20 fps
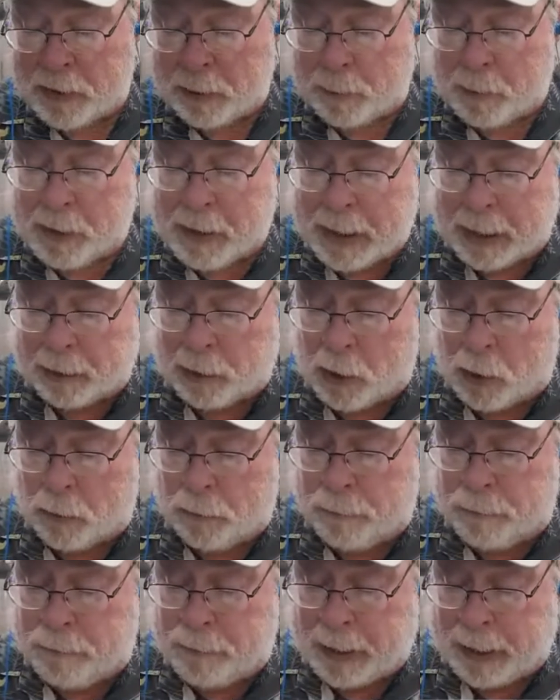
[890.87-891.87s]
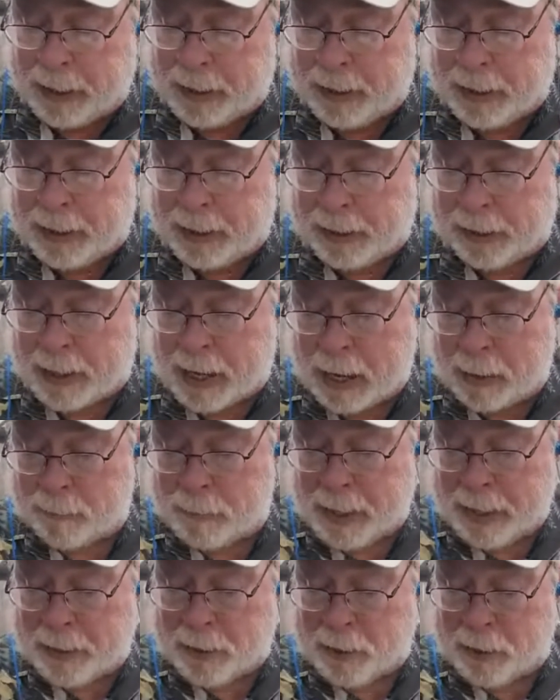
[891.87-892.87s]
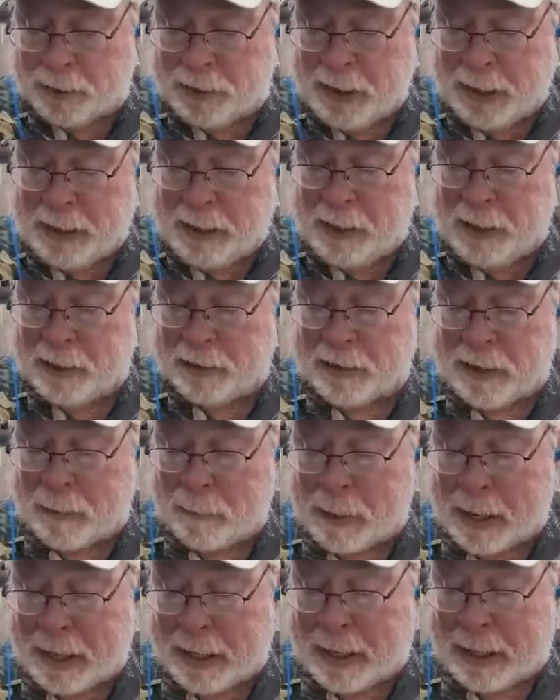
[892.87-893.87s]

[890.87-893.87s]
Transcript: some yellow veining on my gardenias and my